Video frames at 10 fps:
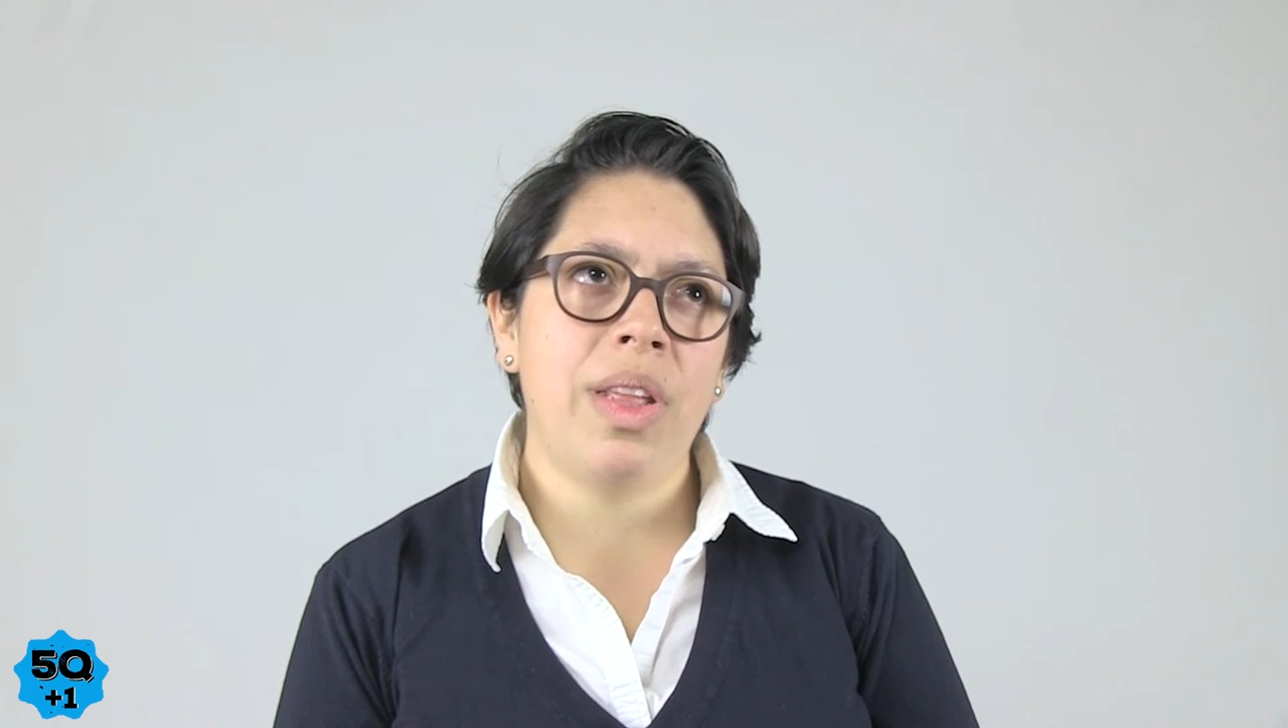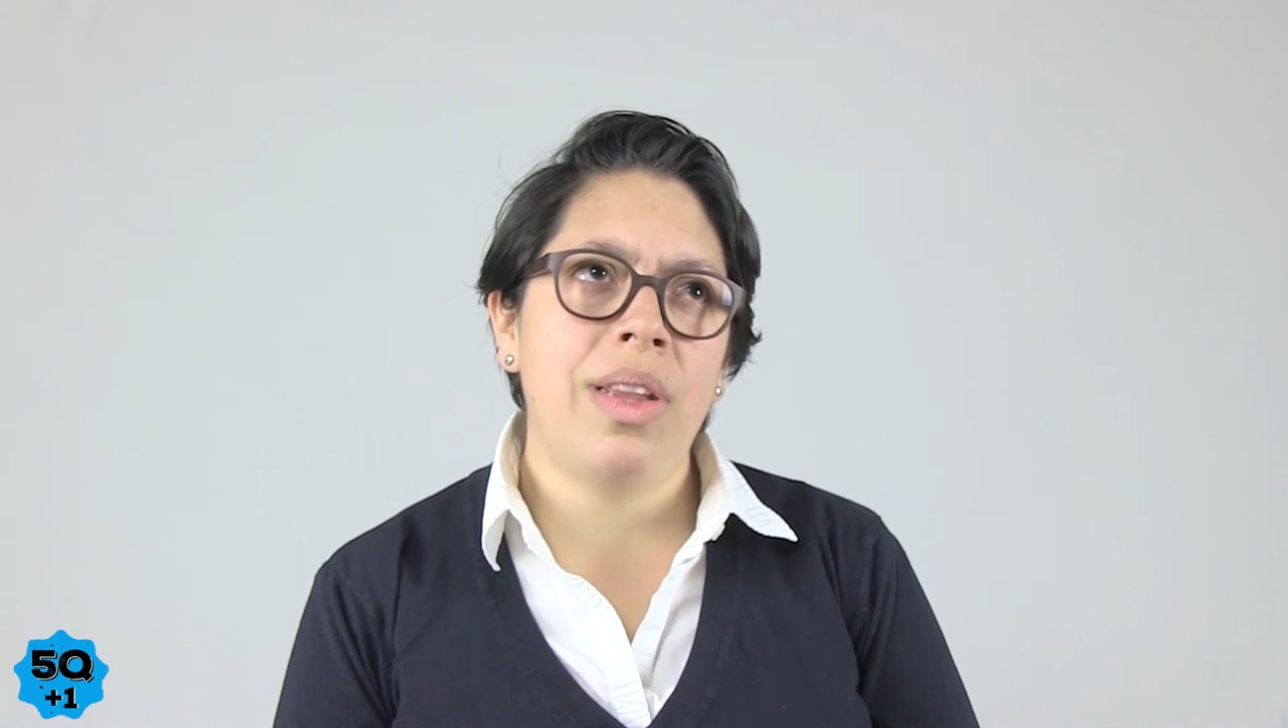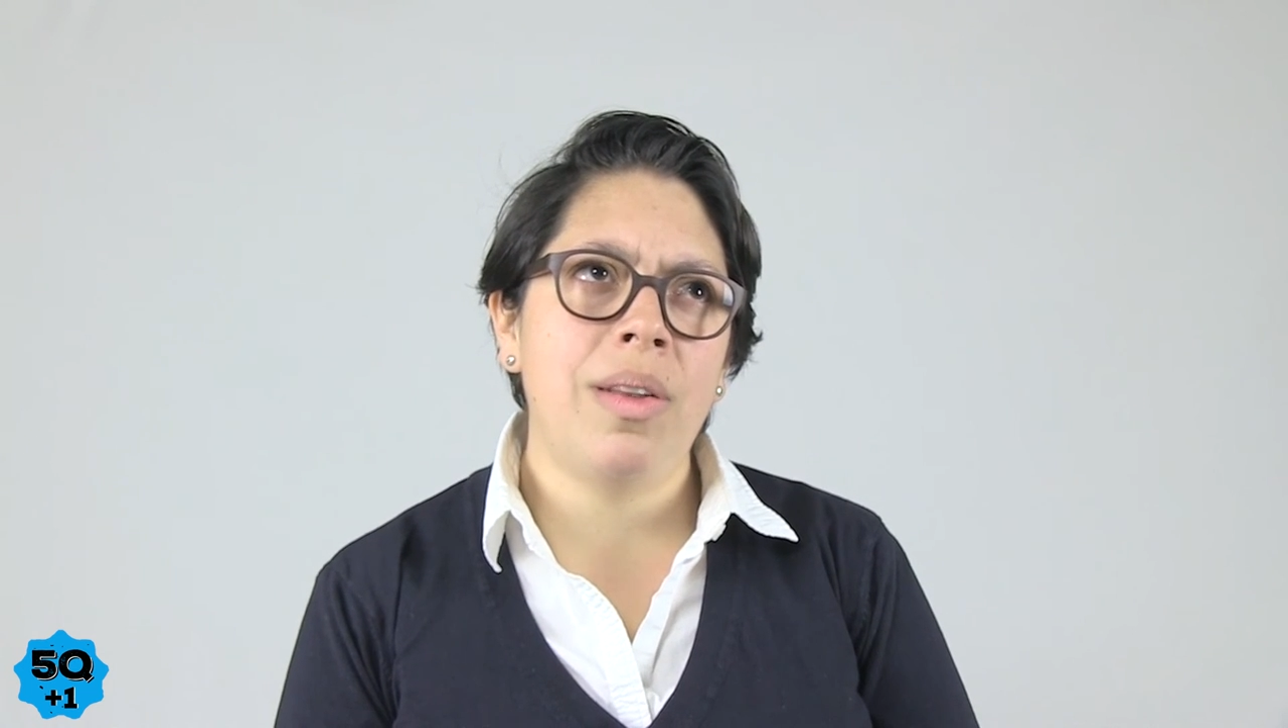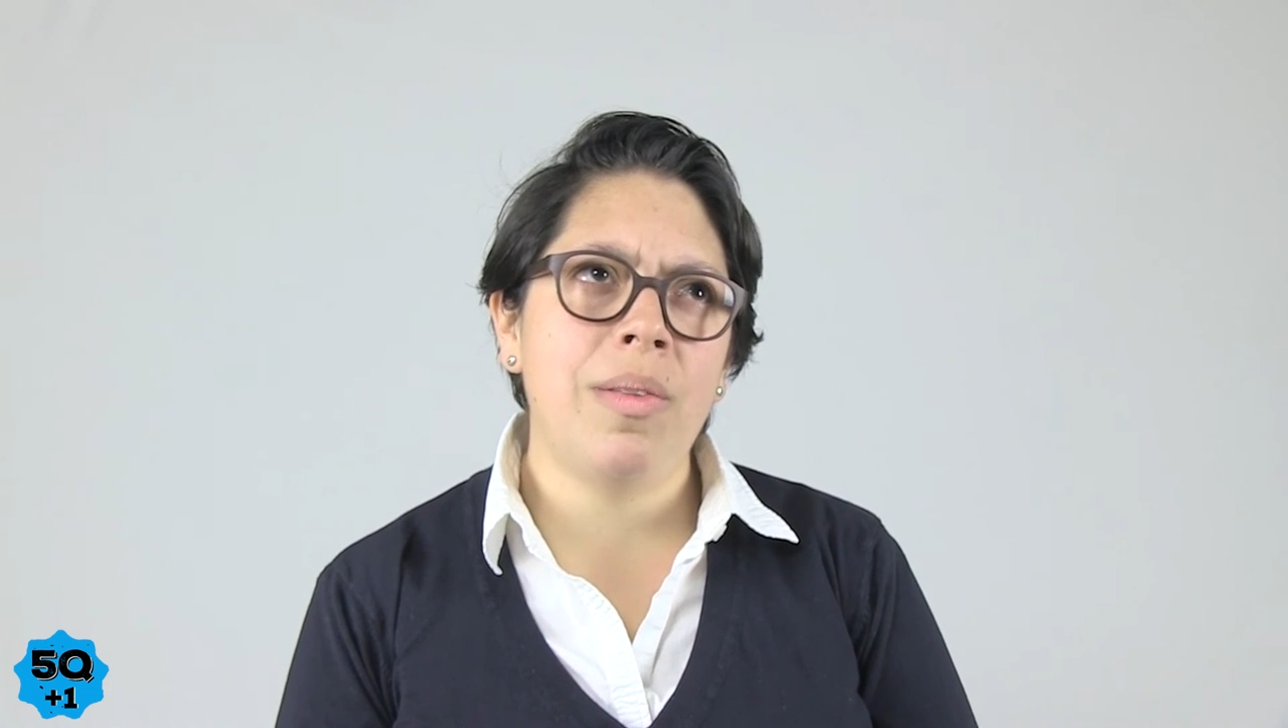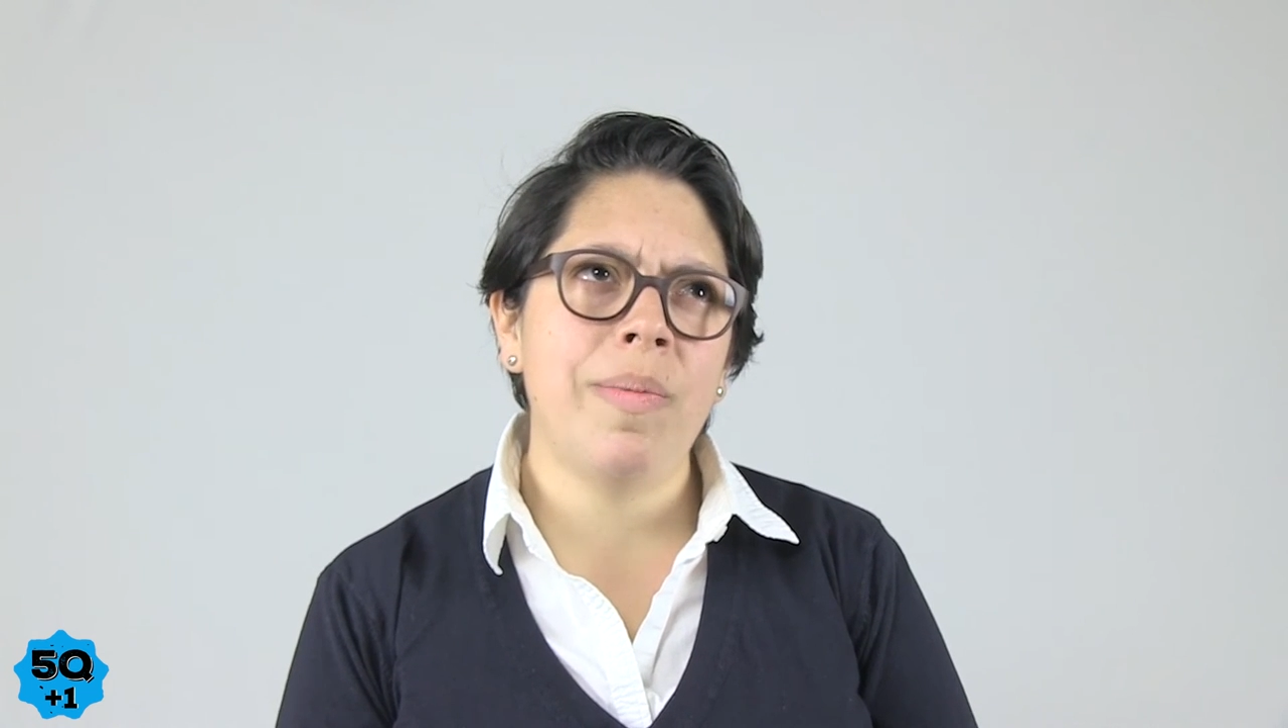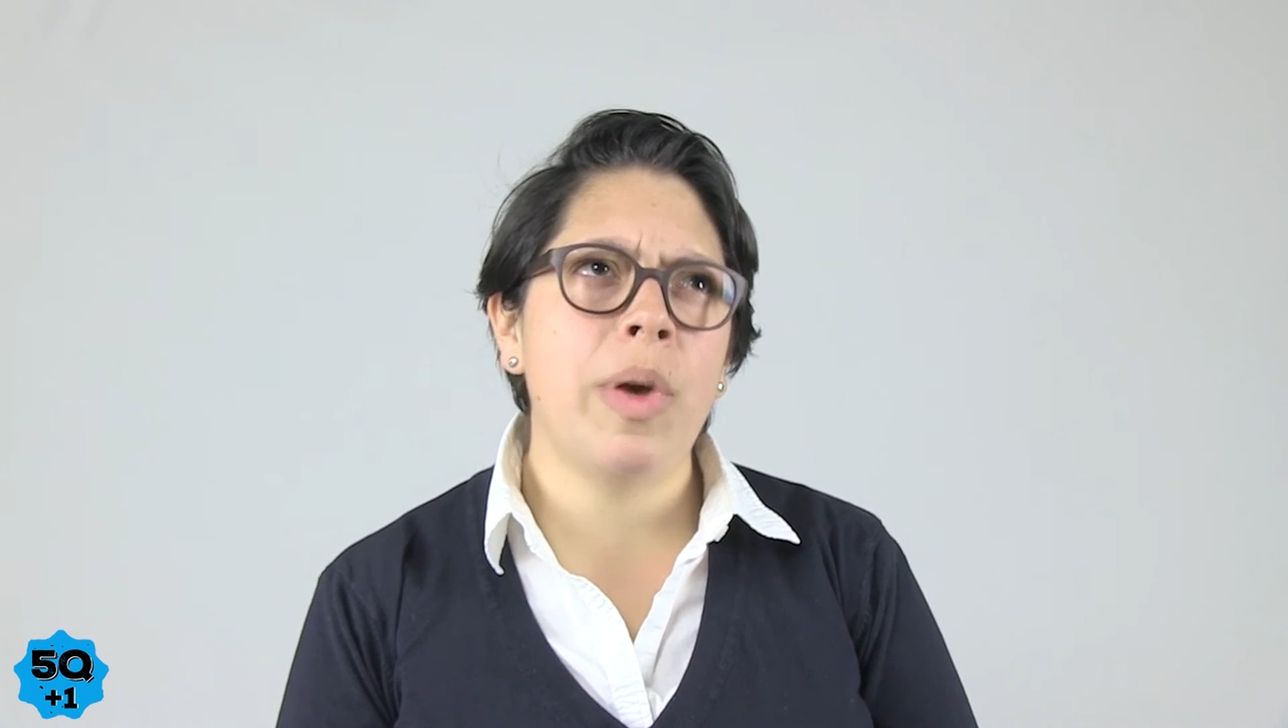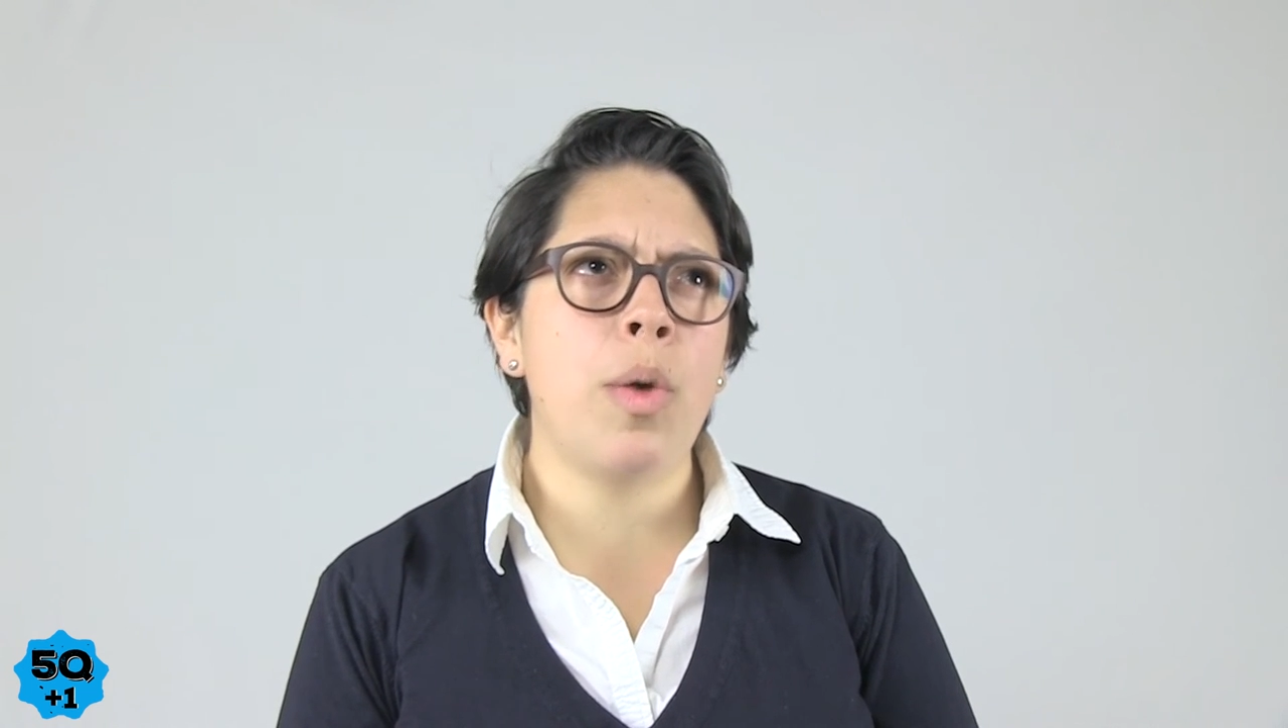then